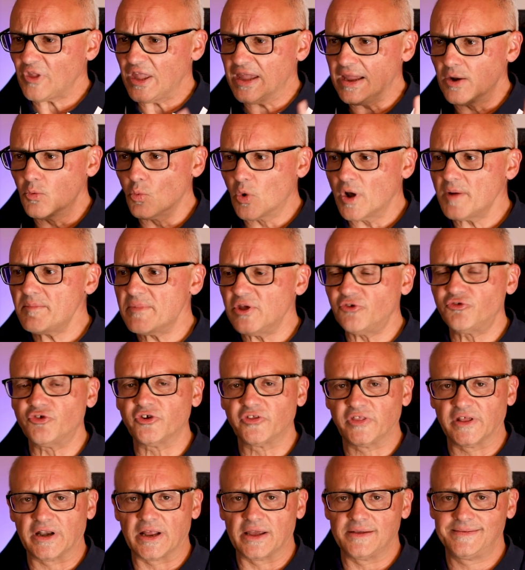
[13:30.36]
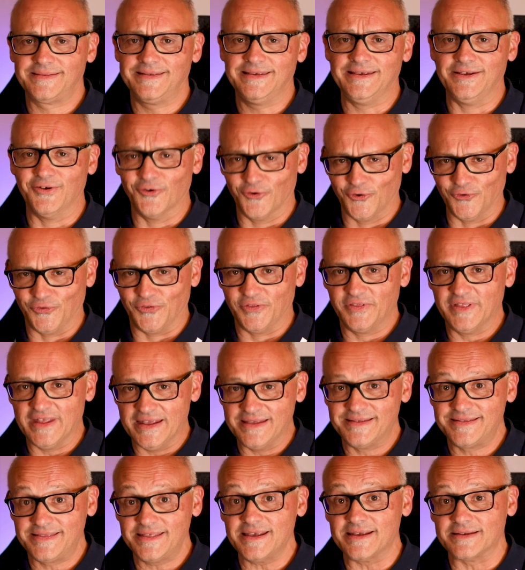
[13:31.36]
And one metric that I see
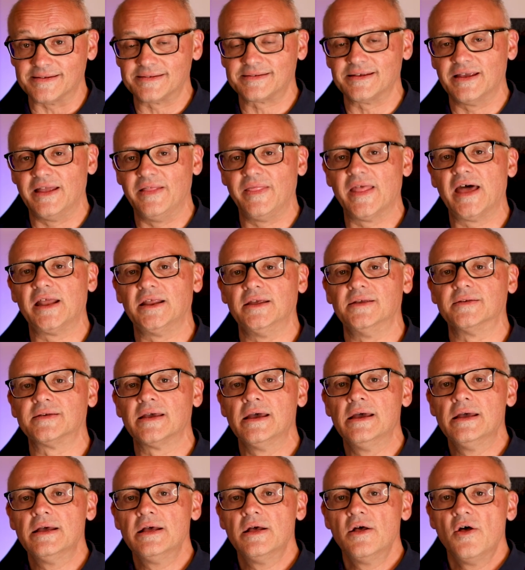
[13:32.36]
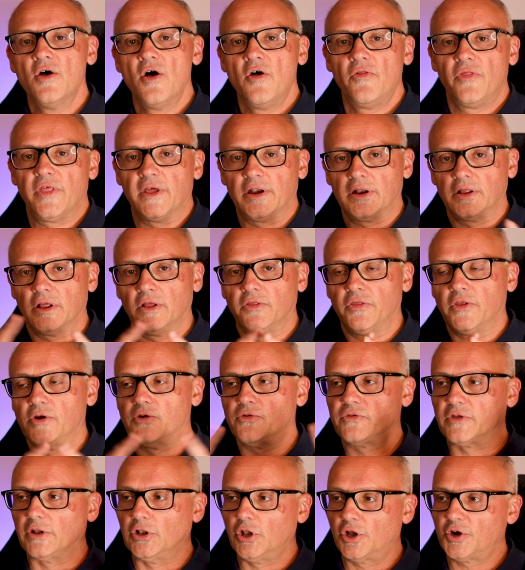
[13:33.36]
is this, and that is that
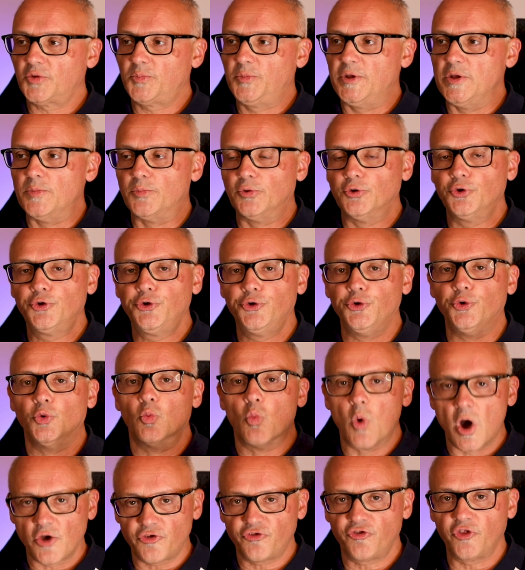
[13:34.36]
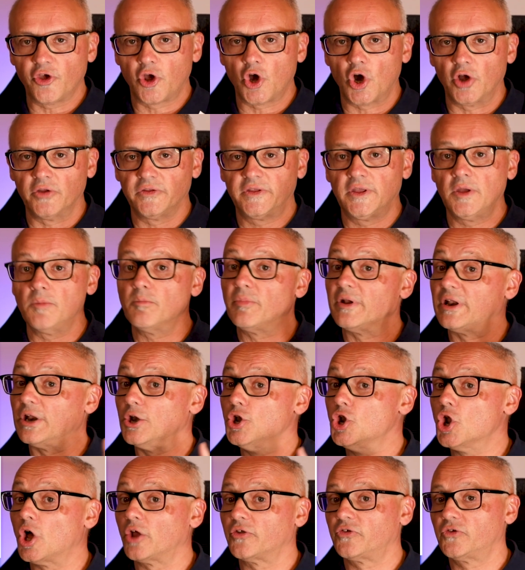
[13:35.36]
there's a lot of people who watch the content but are
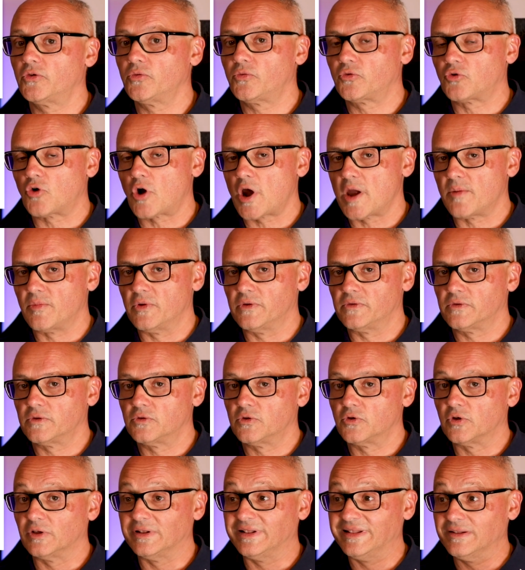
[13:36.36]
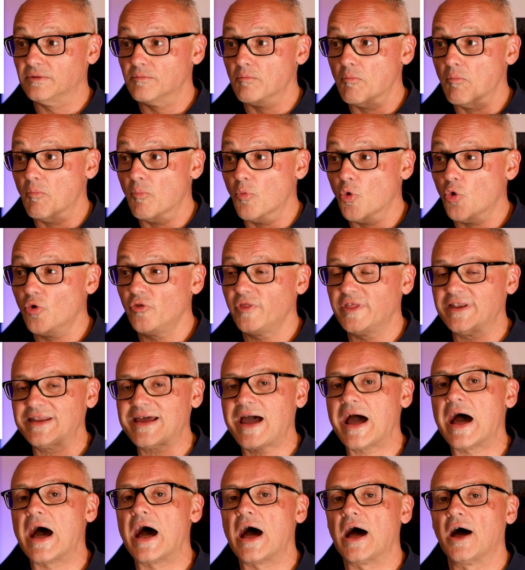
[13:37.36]
not subscribers. So more than
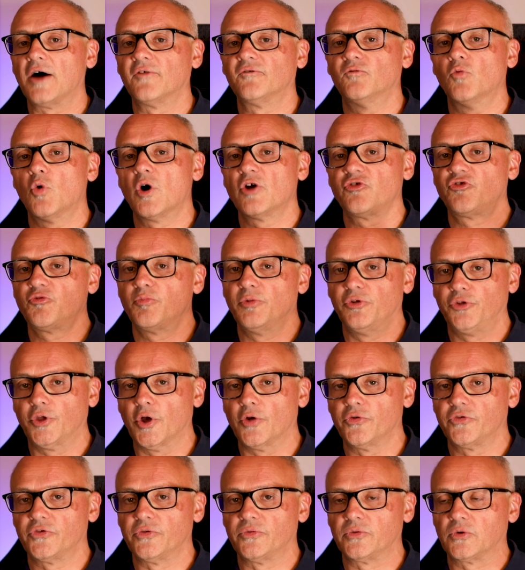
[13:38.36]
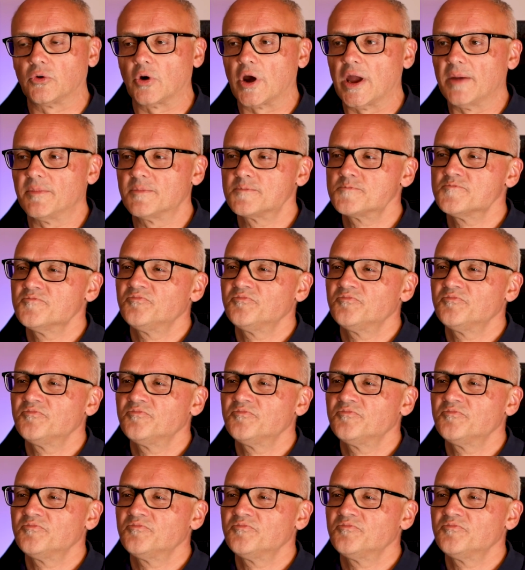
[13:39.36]
half watch but don't subscribe.